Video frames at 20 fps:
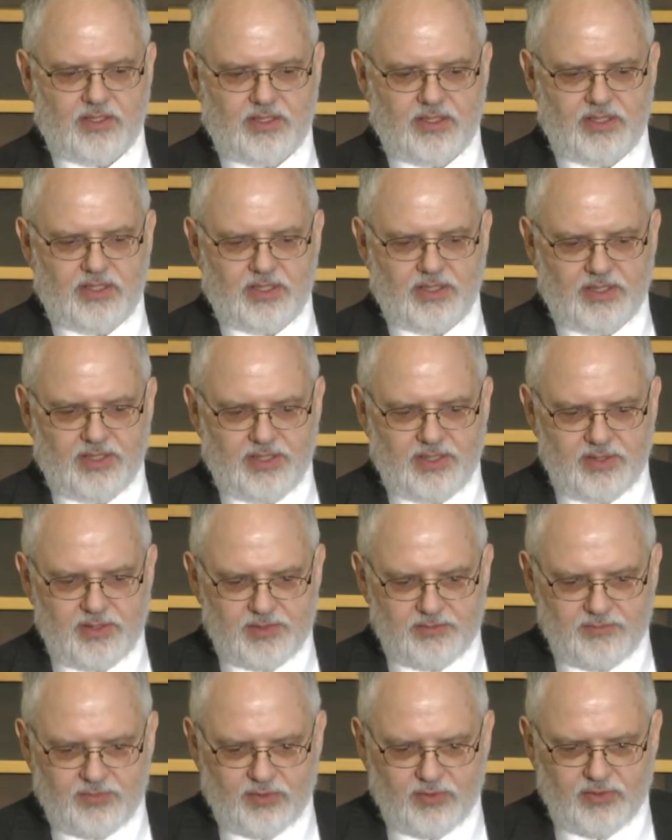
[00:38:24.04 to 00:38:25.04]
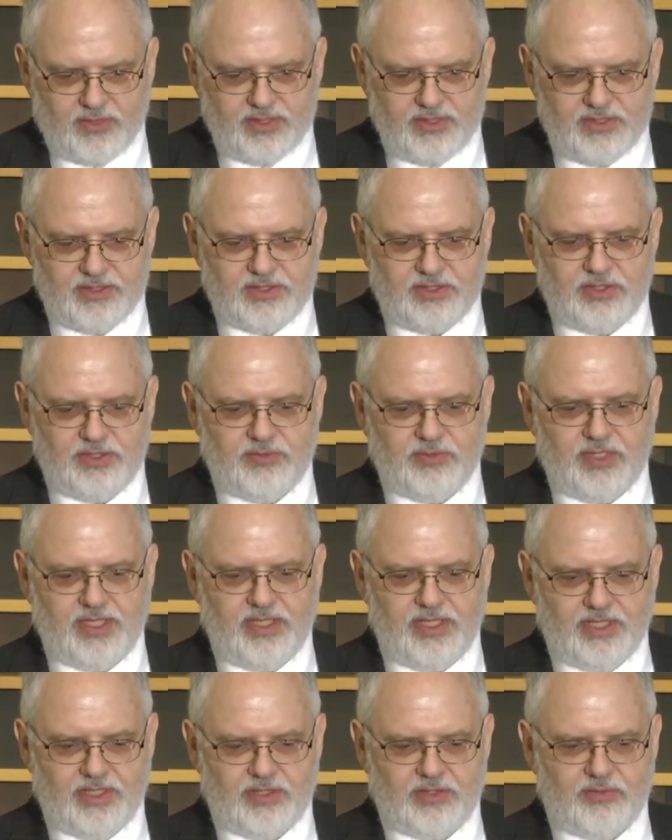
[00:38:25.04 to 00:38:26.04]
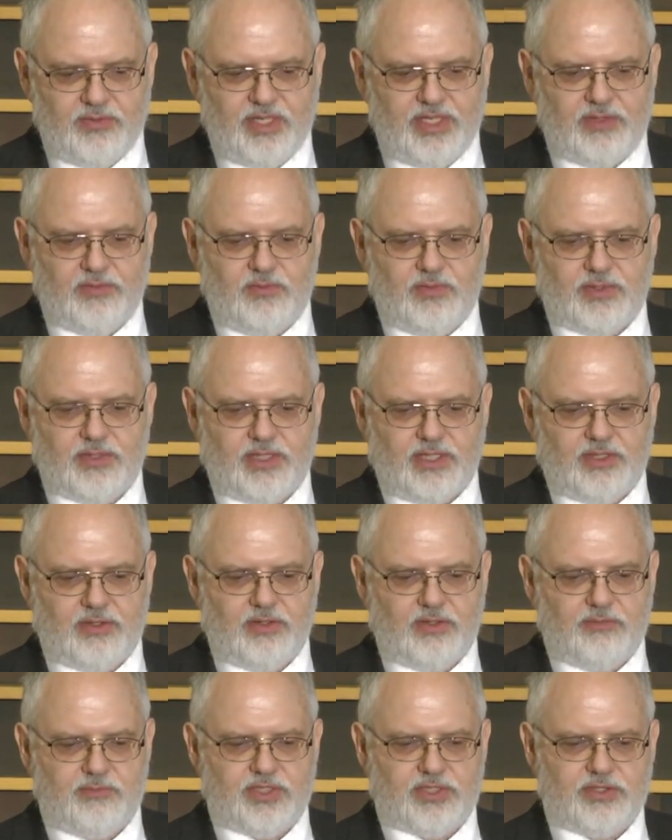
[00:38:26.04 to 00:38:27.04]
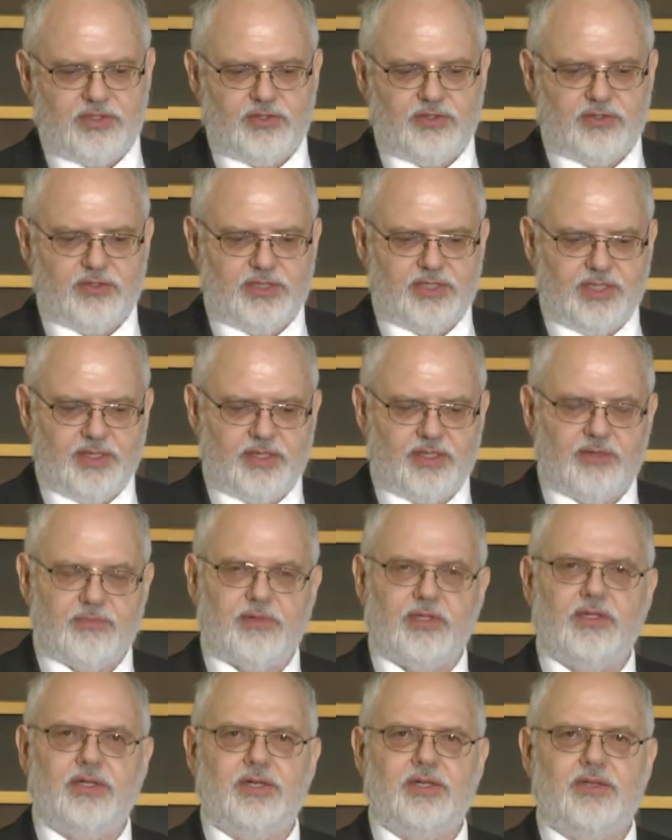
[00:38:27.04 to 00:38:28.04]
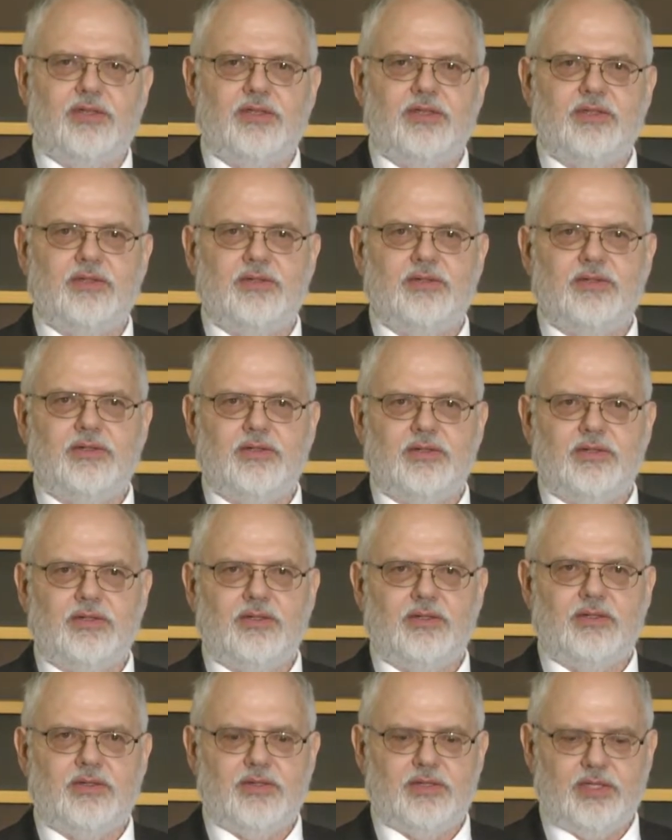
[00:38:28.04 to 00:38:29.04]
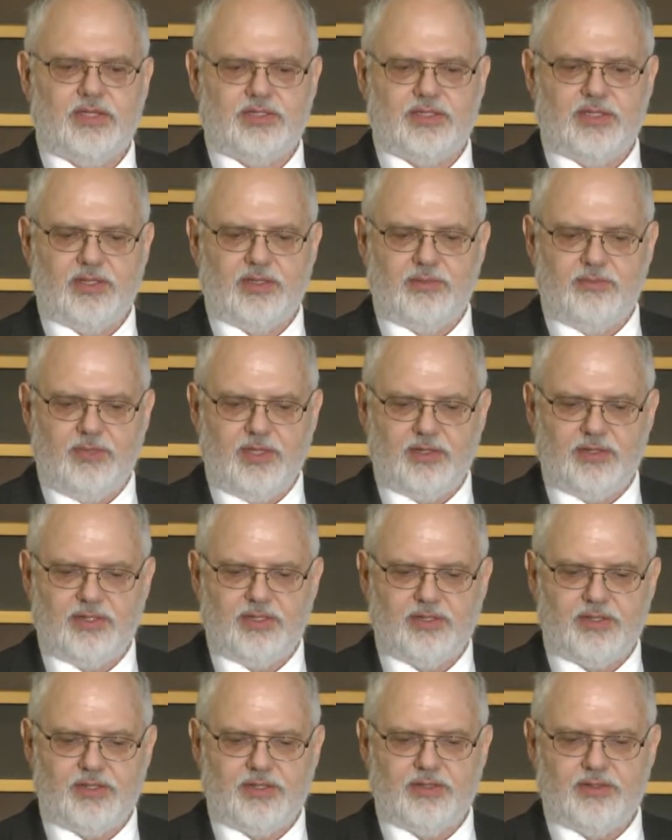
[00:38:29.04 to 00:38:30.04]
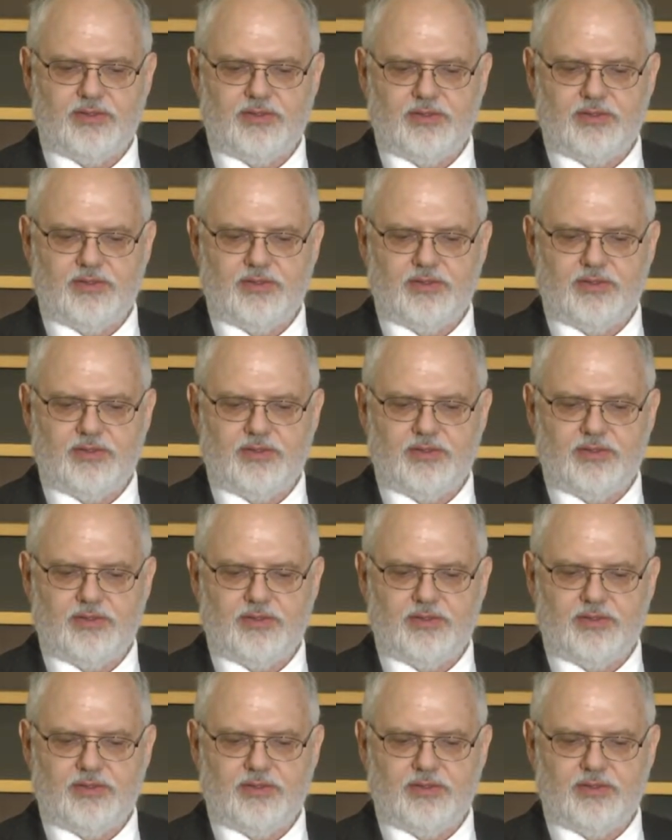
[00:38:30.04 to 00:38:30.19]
And it is important to integrate with other mature disciplines, such as business,